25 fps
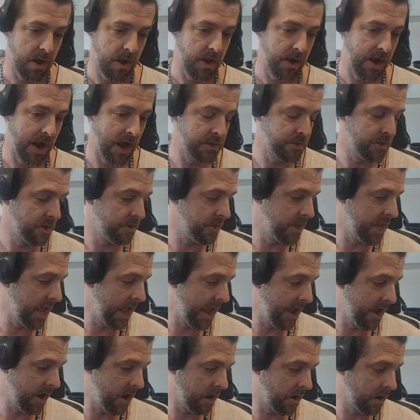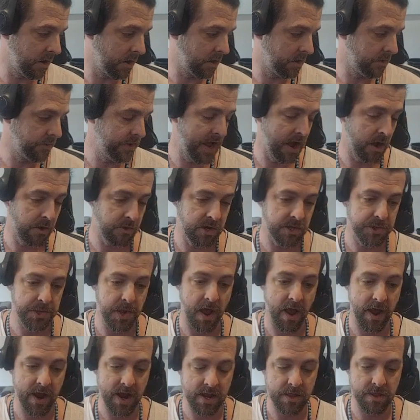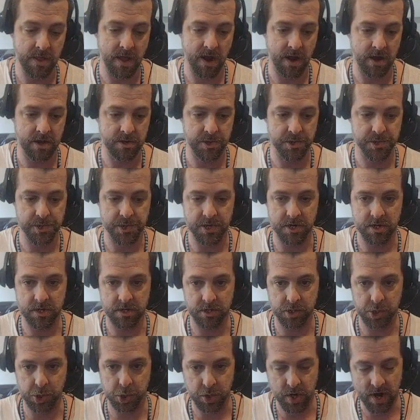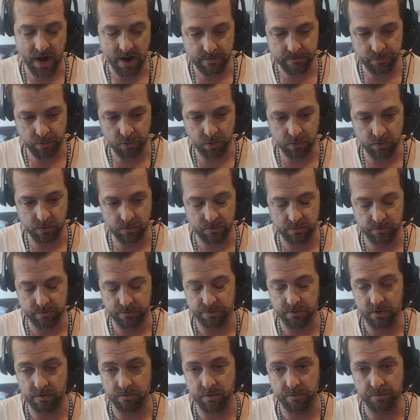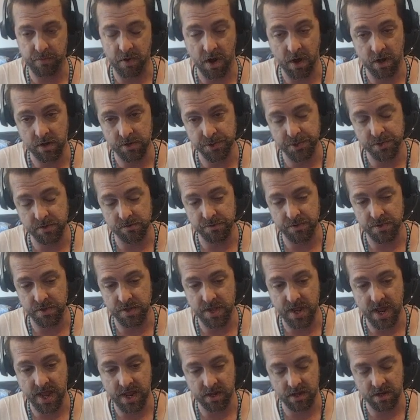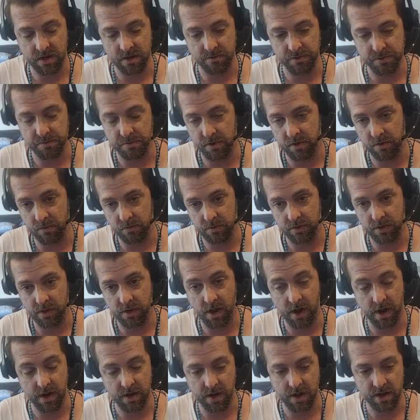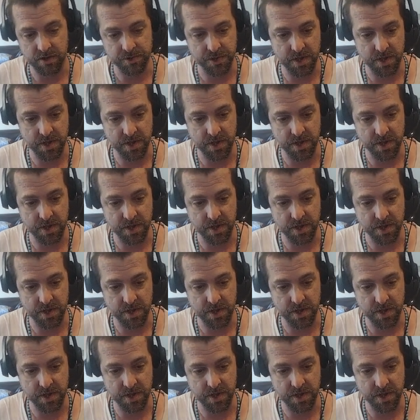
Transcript: And then the air, now that it's ionized, is going to travel from the positive to the negative, depending on what the ionized